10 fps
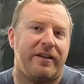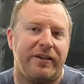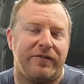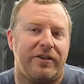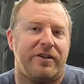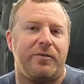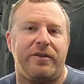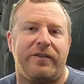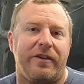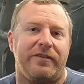Today's video, I
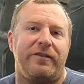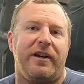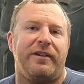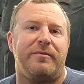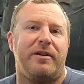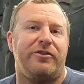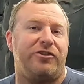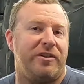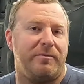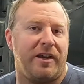want to talk to you guys about
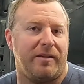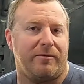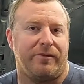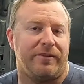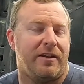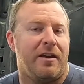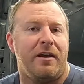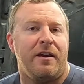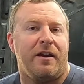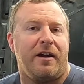Jeep cables.
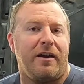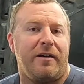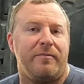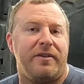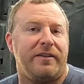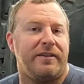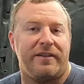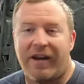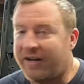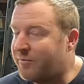This is
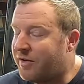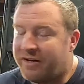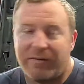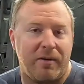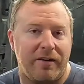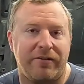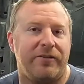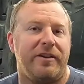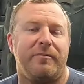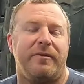not a paid
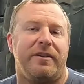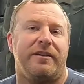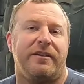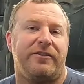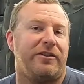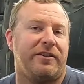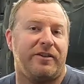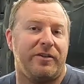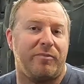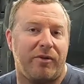sponsorship. This is just a
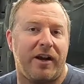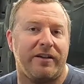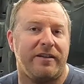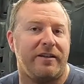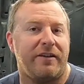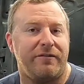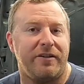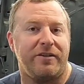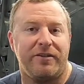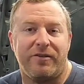good product that I
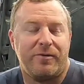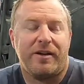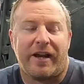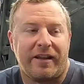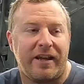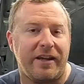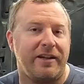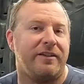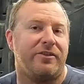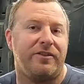figure, you know what, I like
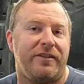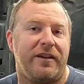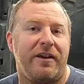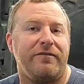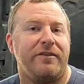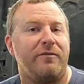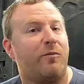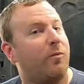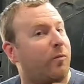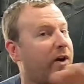it, it's stuff,
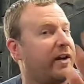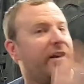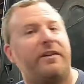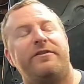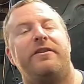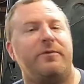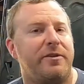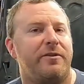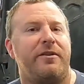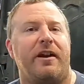and why can't I share it
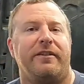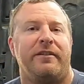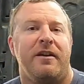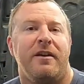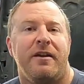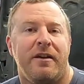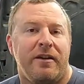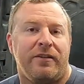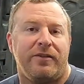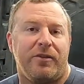with you guys?
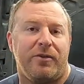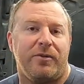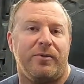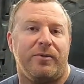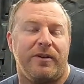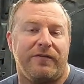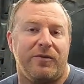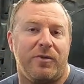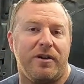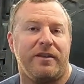So if
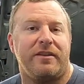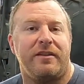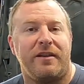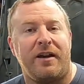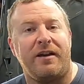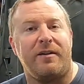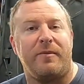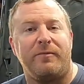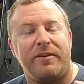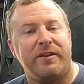you want,
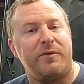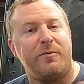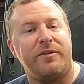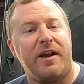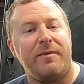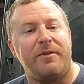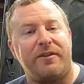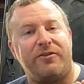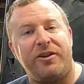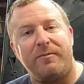I'm going to tell you one more time,
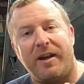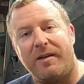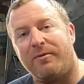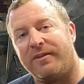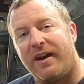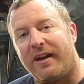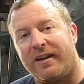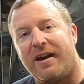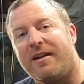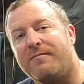it's
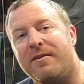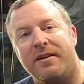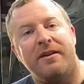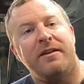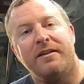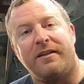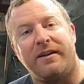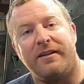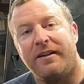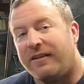jeepcables.com. Like
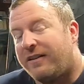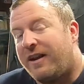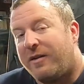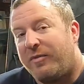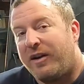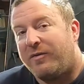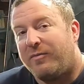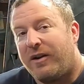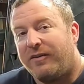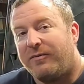I said, it's not a paid
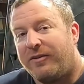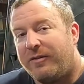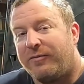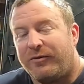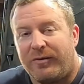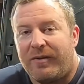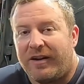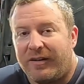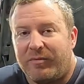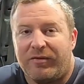sponsorship, so I'm
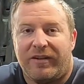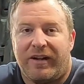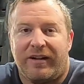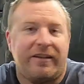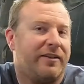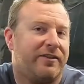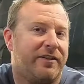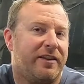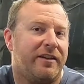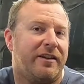not going to put any kind of links or
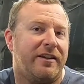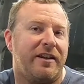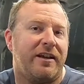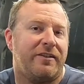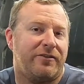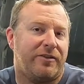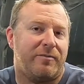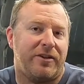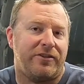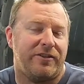anything like that, so just
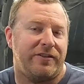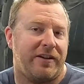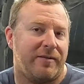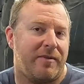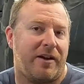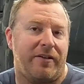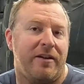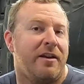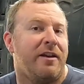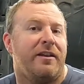make sure you check them out.
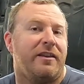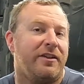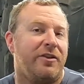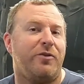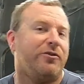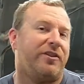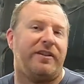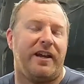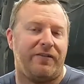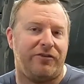They don't just
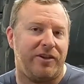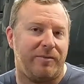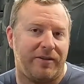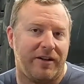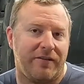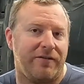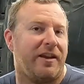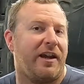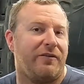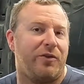have Jeep stuff,
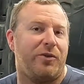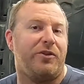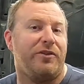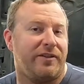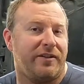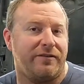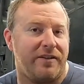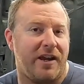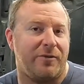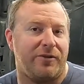they have Toyota stuff
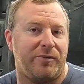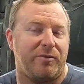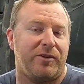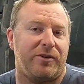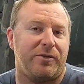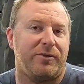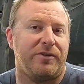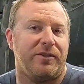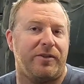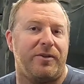now, which is pretty cool.
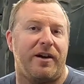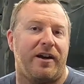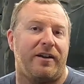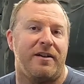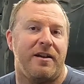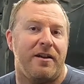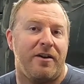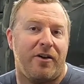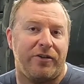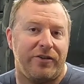So
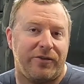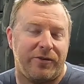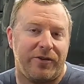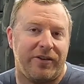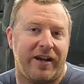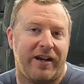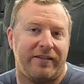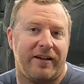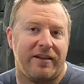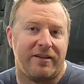all you Toyota
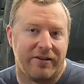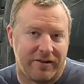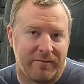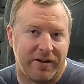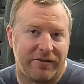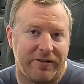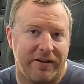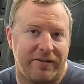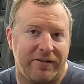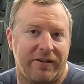guys out there, you can make sure you
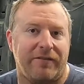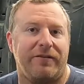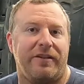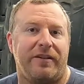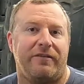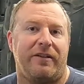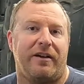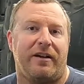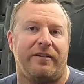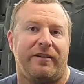get yourself a set
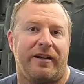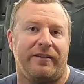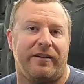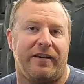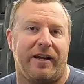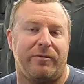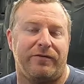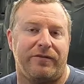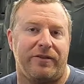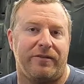of nice set of cables
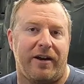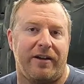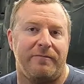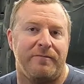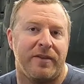for your ride.